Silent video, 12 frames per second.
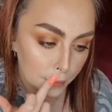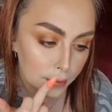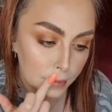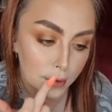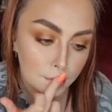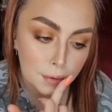
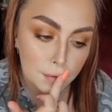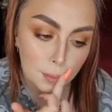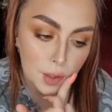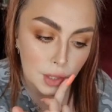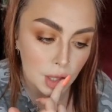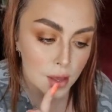because I don't want
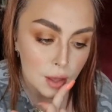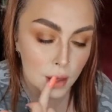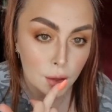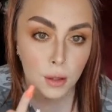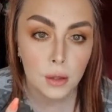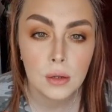it to be
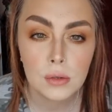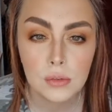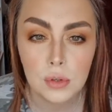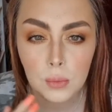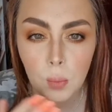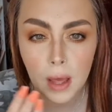
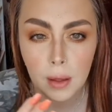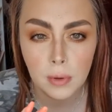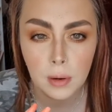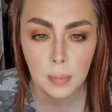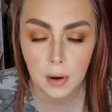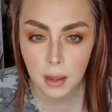too wet
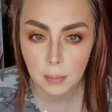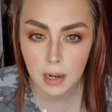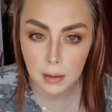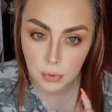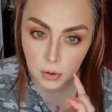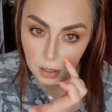when I'm applying
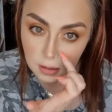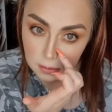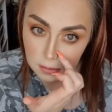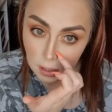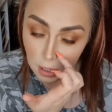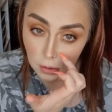my lip
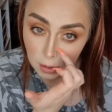products.